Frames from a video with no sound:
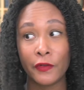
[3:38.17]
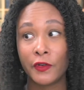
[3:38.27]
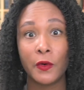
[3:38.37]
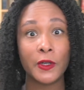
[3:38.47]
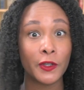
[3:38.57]
of
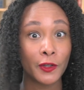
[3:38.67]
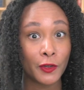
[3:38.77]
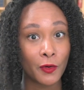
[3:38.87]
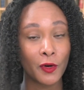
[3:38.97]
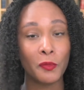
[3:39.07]
going to the
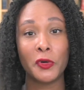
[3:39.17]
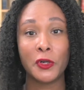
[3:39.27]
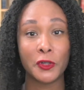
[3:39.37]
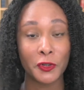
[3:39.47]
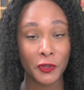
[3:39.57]
door,
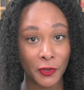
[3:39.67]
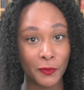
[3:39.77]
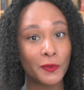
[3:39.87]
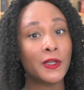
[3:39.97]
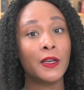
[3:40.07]
putting on your
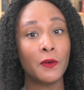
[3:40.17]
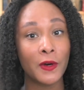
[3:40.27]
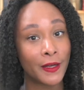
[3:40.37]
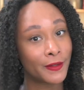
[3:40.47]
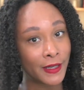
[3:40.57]
shoes, and
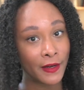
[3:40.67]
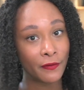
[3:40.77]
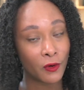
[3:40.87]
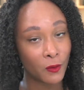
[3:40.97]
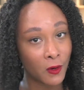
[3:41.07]
going outside
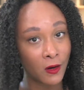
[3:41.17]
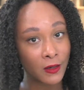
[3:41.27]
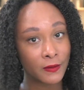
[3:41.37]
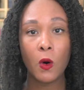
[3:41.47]
for a walk.